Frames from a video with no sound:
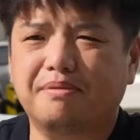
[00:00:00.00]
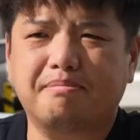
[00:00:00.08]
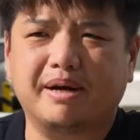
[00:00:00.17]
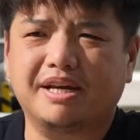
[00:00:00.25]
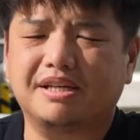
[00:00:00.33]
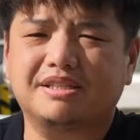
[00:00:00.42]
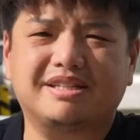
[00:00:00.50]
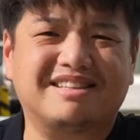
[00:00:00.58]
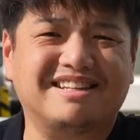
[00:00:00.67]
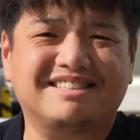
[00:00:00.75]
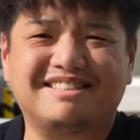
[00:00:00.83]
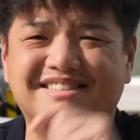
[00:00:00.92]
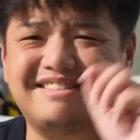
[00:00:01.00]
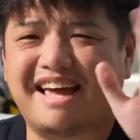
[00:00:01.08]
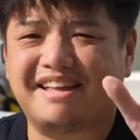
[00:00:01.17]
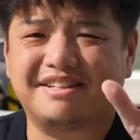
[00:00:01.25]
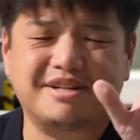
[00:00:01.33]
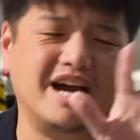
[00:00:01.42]
braking settings,
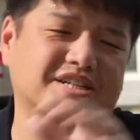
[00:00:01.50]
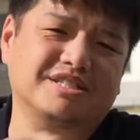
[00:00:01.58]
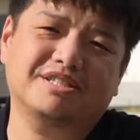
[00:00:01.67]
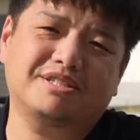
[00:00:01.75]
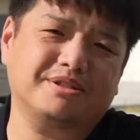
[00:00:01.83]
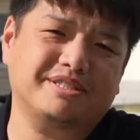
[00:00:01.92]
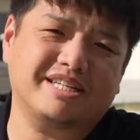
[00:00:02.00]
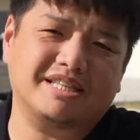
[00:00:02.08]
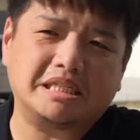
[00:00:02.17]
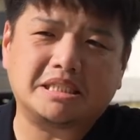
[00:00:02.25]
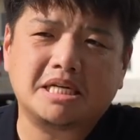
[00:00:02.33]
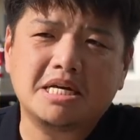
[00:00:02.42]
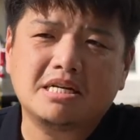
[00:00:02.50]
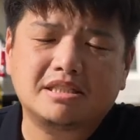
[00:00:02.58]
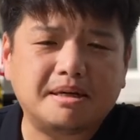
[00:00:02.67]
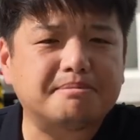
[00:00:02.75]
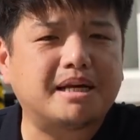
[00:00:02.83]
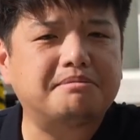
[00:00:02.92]
10 traction control settings,
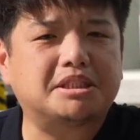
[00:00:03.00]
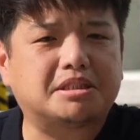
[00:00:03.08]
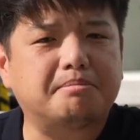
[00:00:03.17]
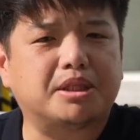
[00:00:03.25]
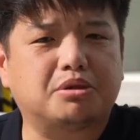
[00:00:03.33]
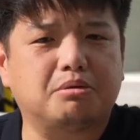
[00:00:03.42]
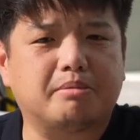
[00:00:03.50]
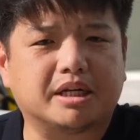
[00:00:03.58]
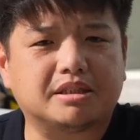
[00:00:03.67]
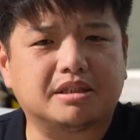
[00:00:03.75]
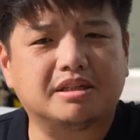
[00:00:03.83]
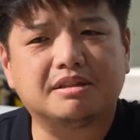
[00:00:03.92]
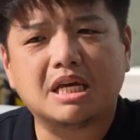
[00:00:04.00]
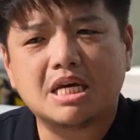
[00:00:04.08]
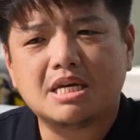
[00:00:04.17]
sometimes it's a bit too much. And